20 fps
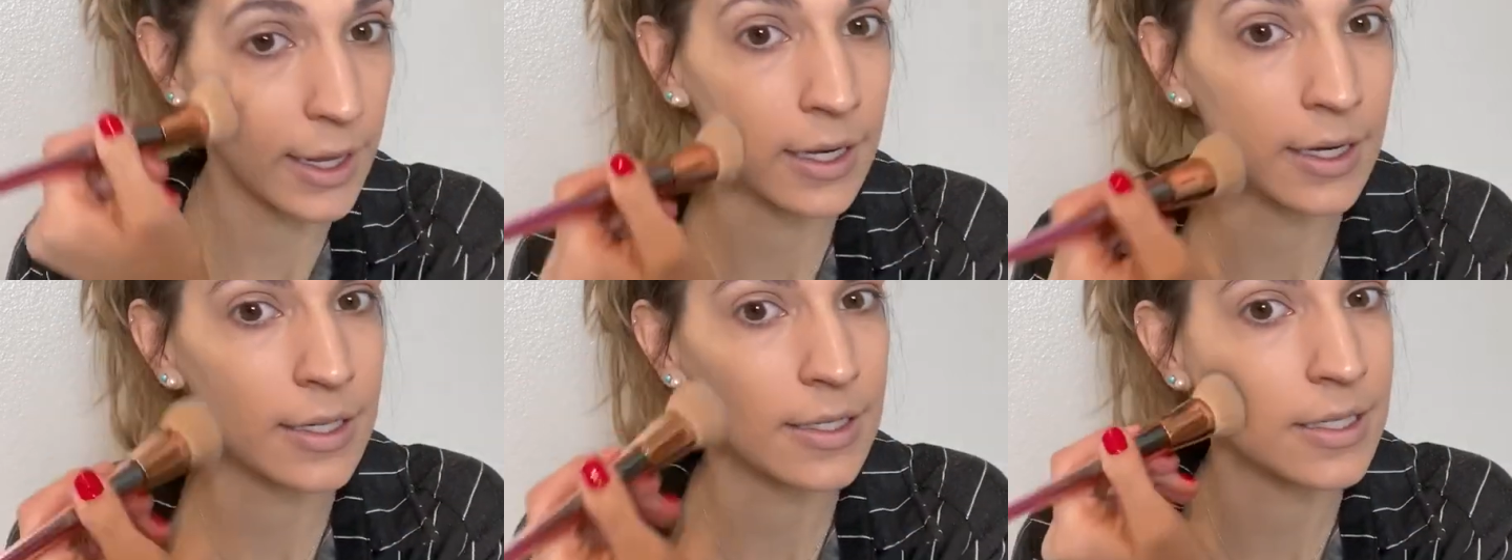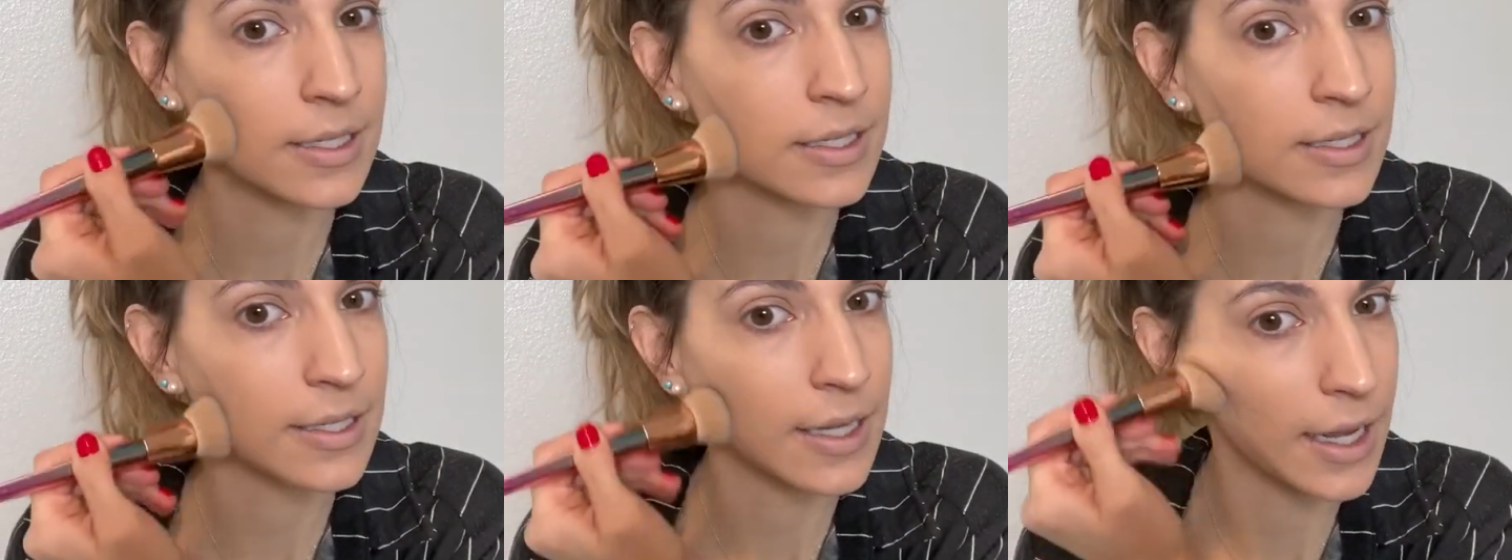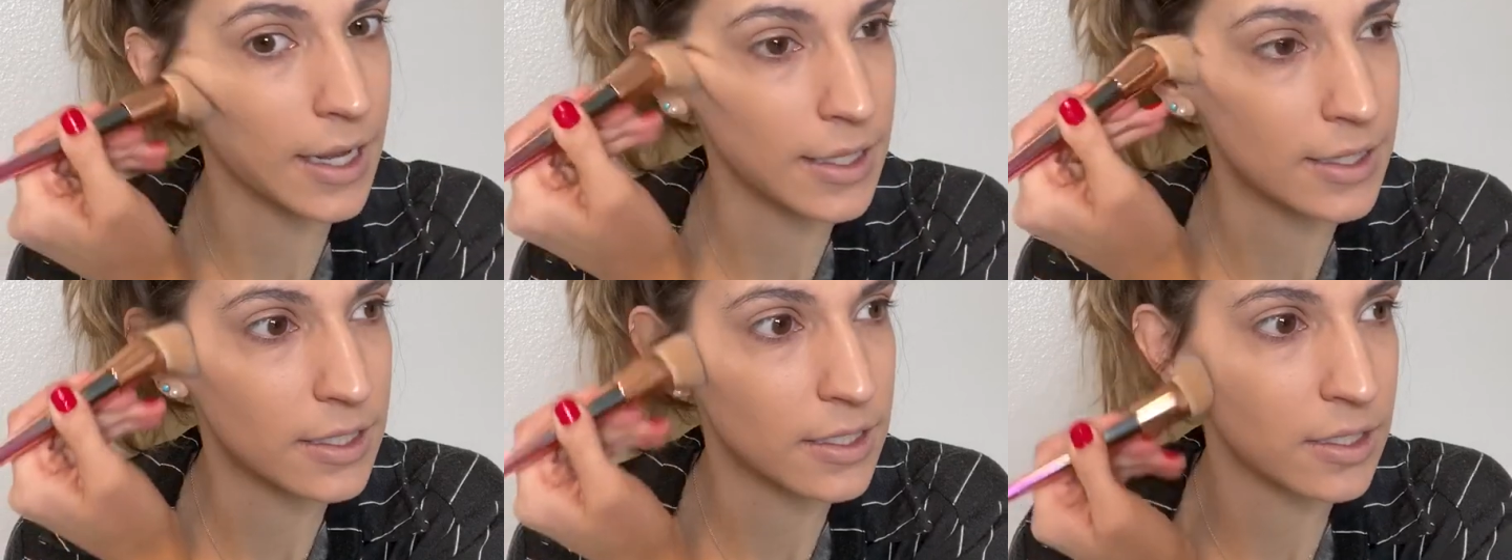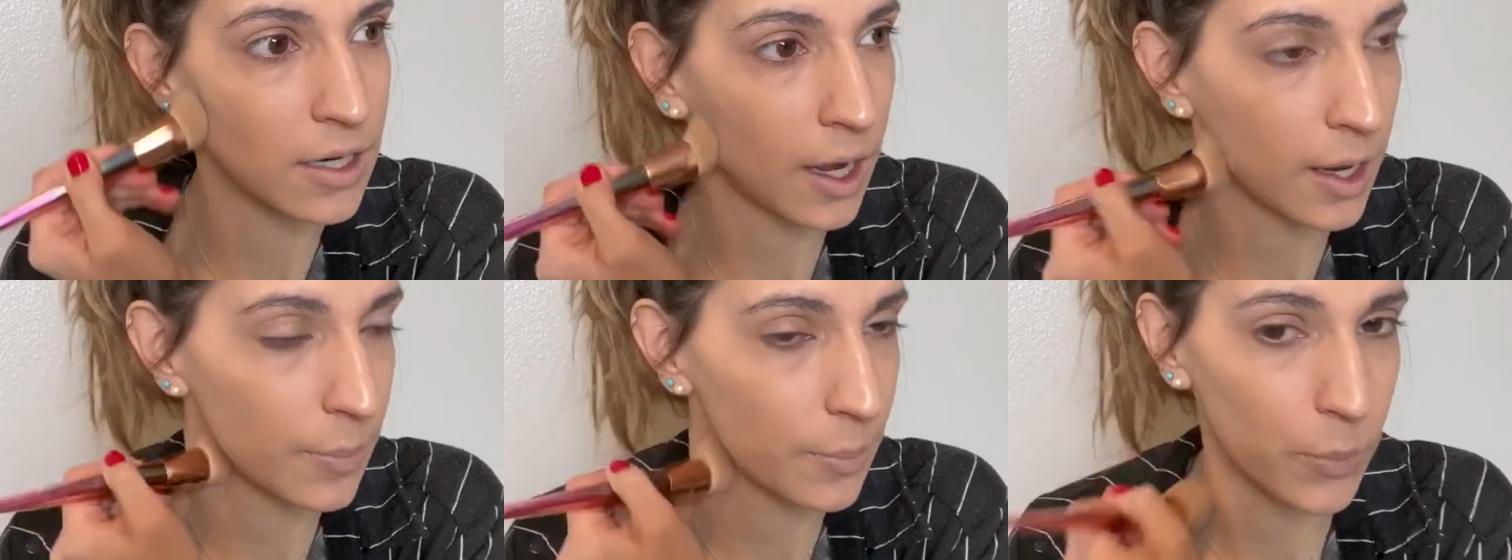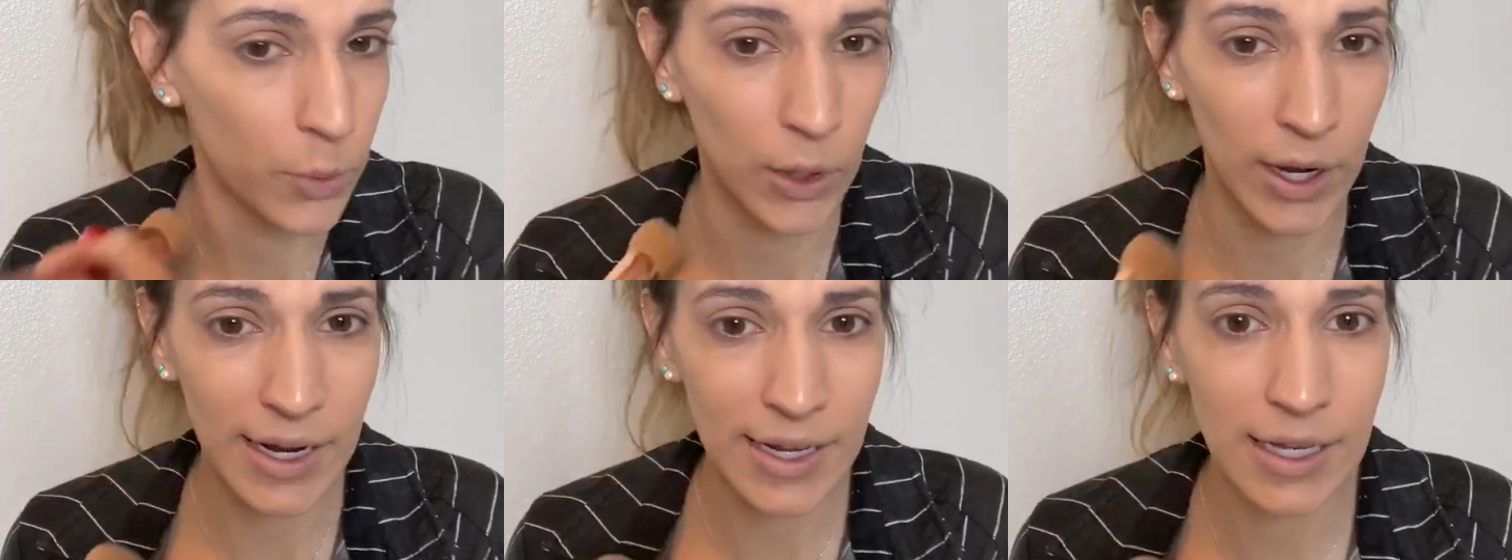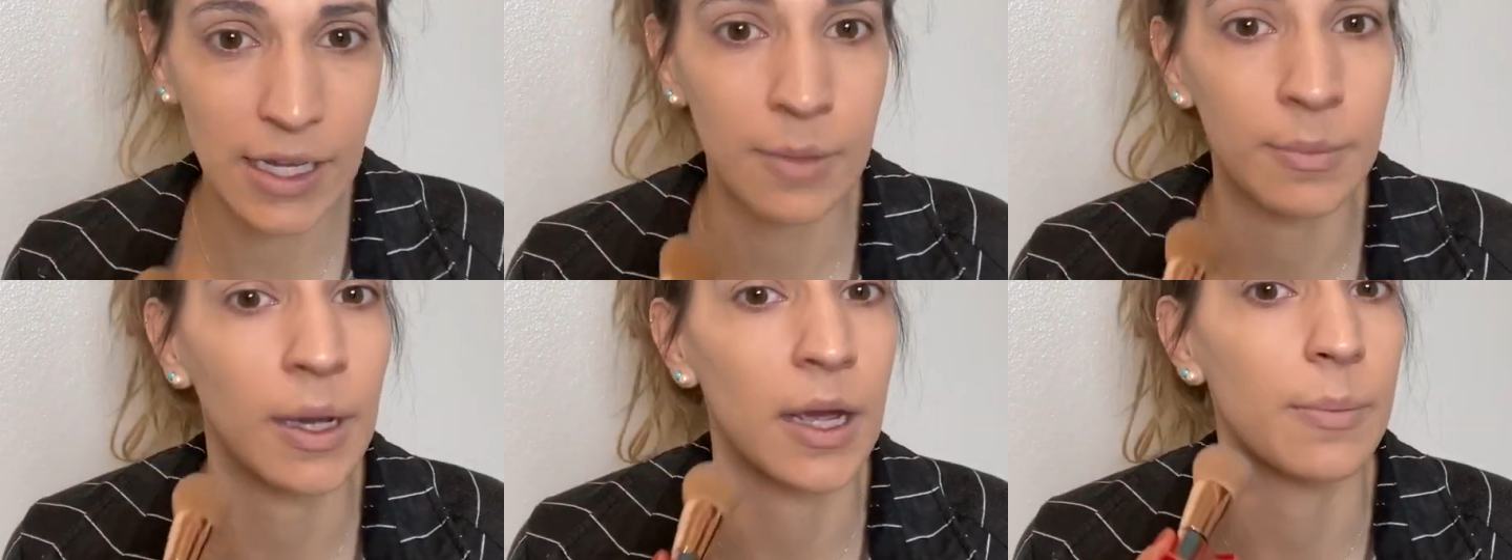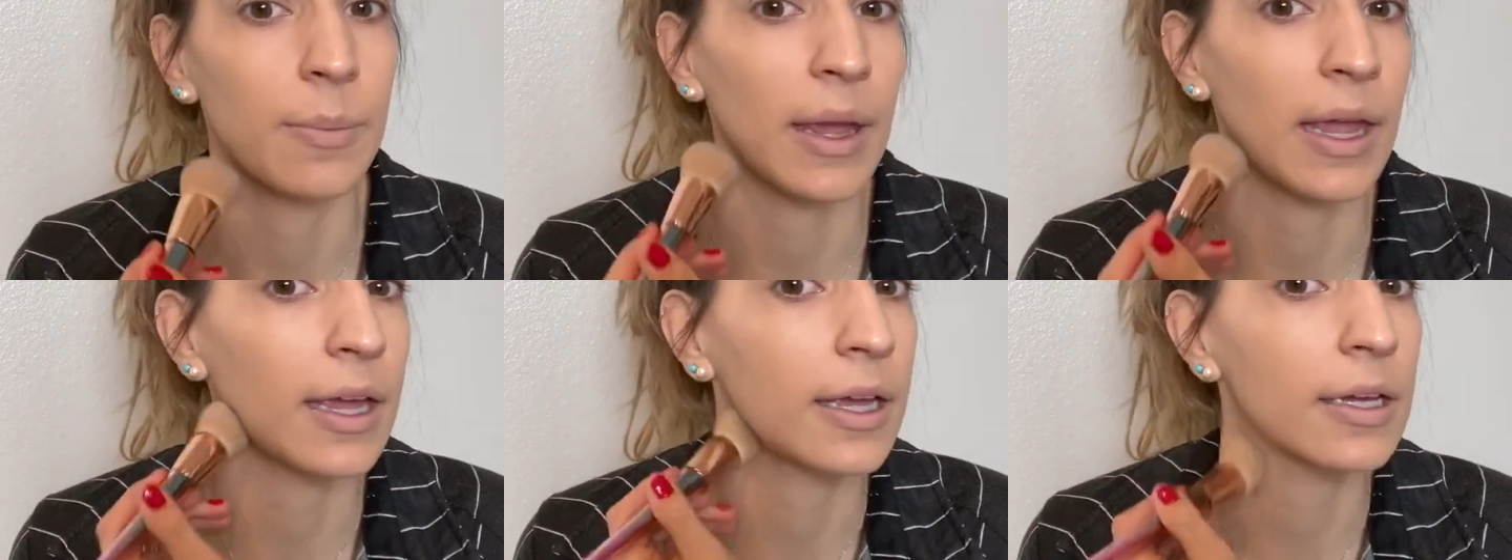and it's not breaking my
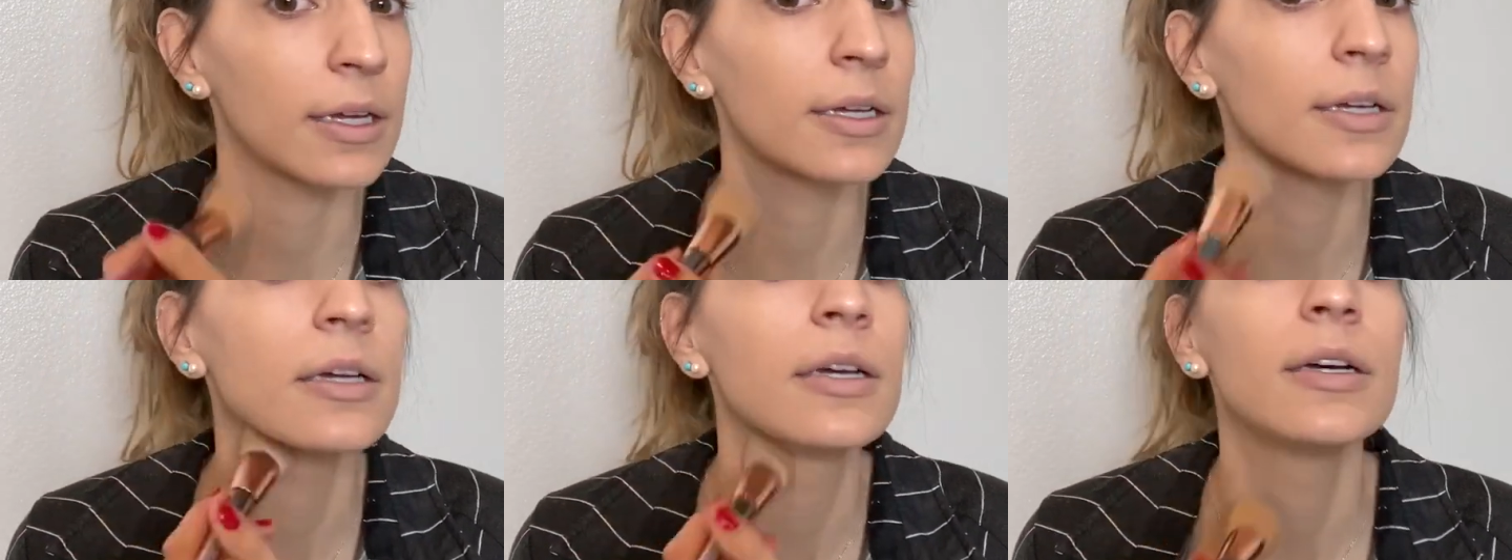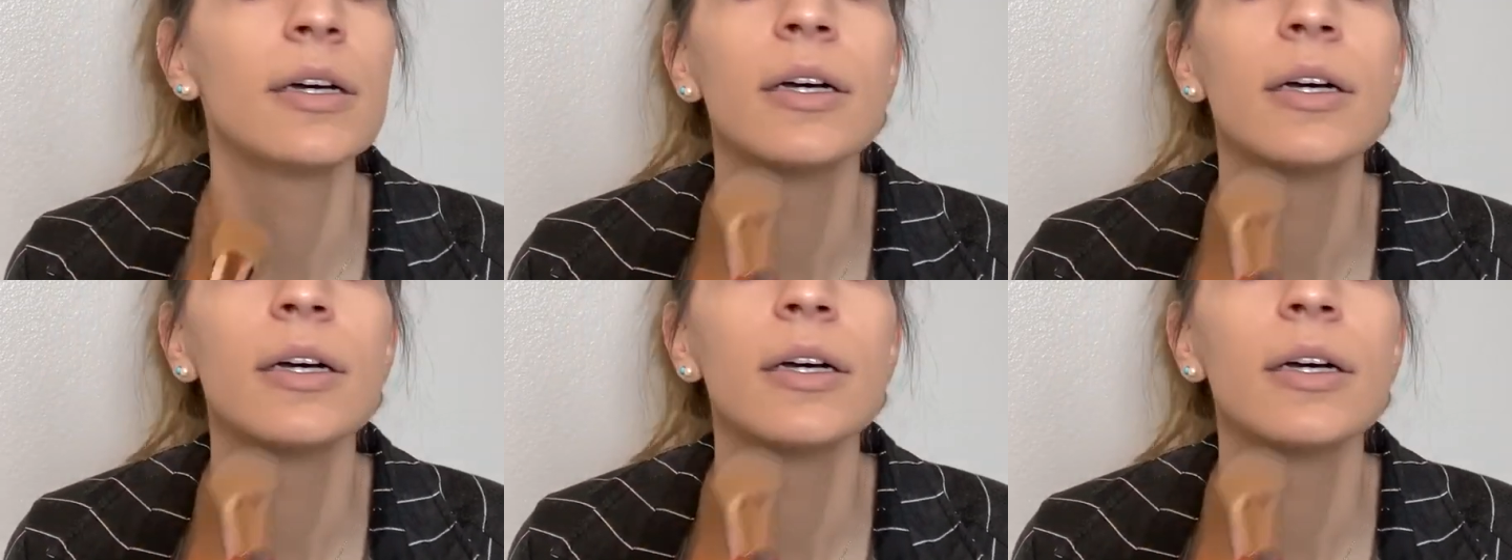bank.